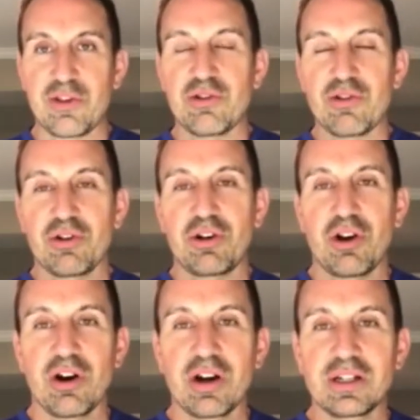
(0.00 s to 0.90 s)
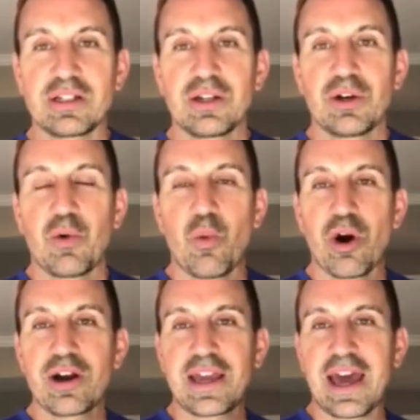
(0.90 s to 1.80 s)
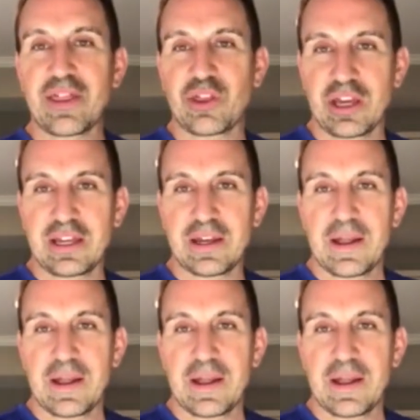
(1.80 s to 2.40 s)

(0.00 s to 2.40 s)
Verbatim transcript: do your current work ethic